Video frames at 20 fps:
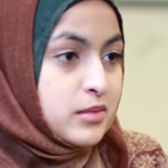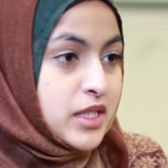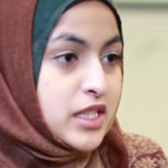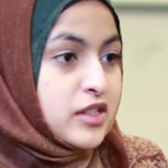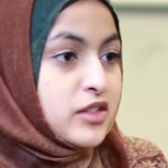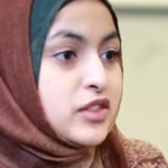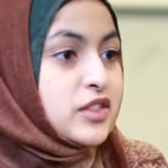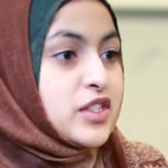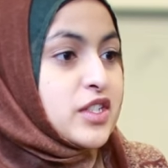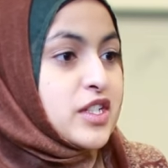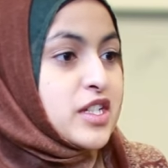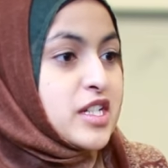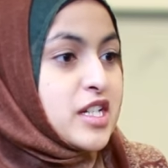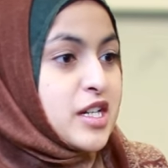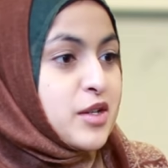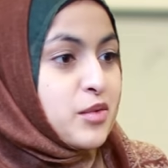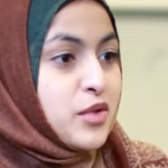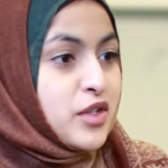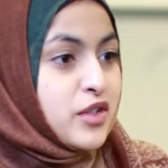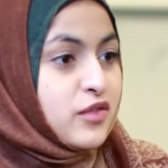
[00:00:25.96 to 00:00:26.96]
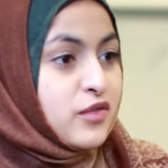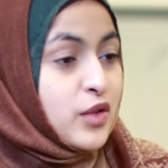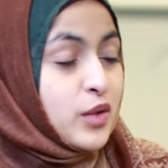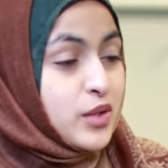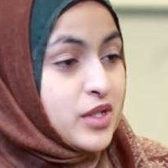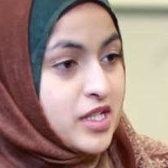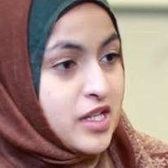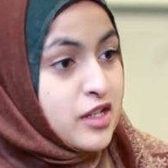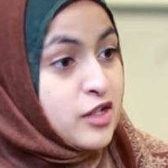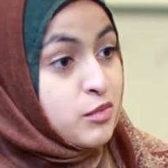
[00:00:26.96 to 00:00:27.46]
miracles, and today we're
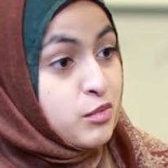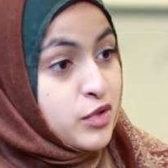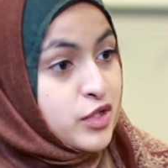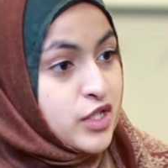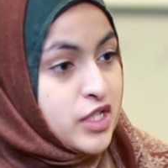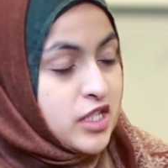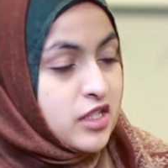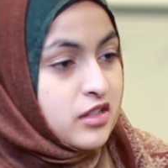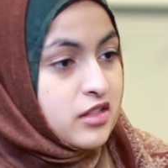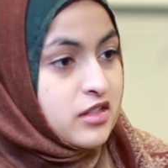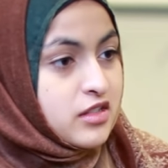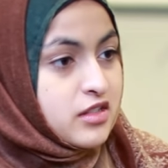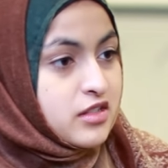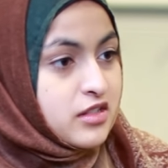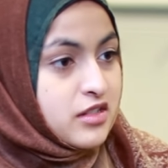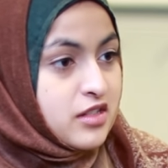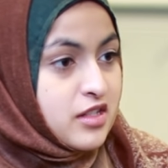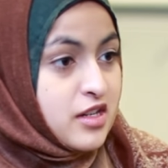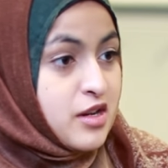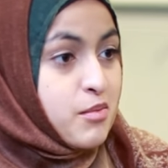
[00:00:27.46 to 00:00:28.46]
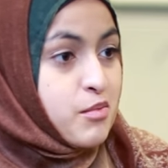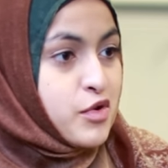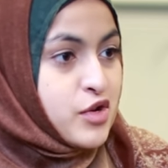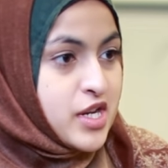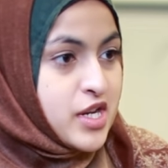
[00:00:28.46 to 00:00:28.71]
focusing on a particular the number